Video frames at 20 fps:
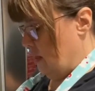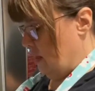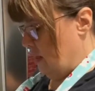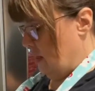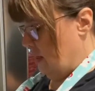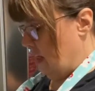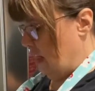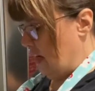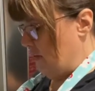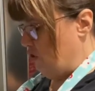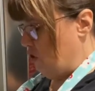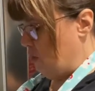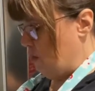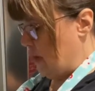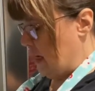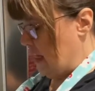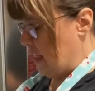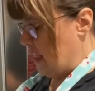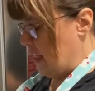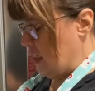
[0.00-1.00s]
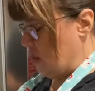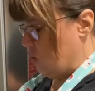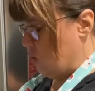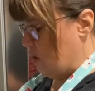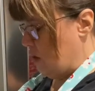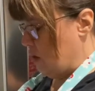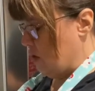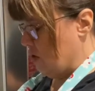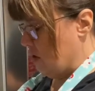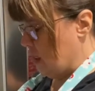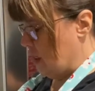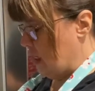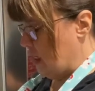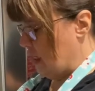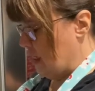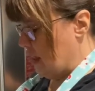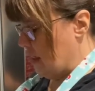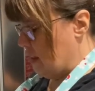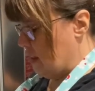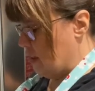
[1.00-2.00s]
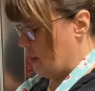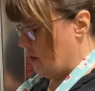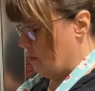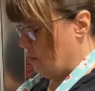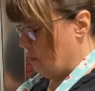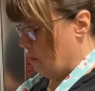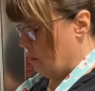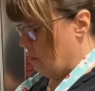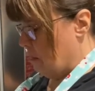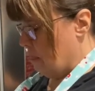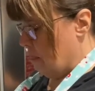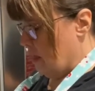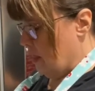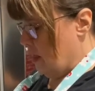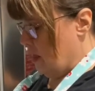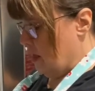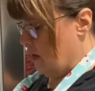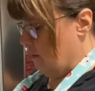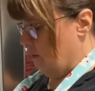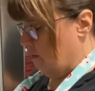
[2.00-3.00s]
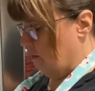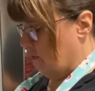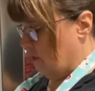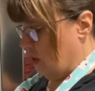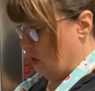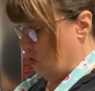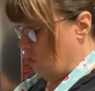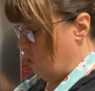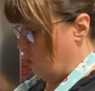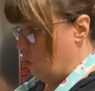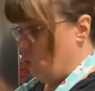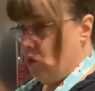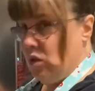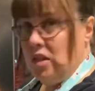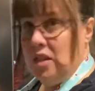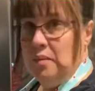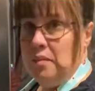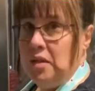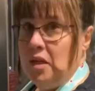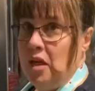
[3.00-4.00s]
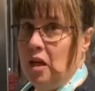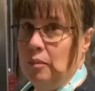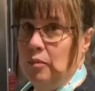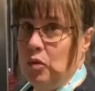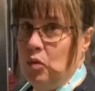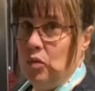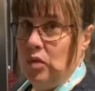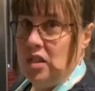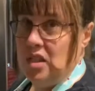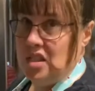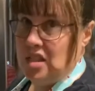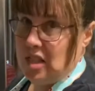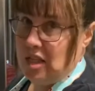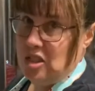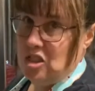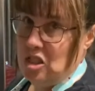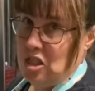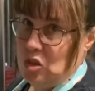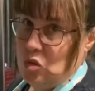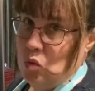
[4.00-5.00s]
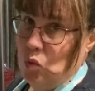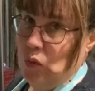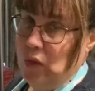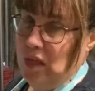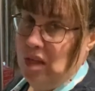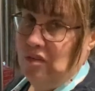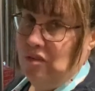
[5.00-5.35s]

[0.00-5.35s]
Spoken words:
And if you make these with your kids, you don't want them to help you with this stage because when we get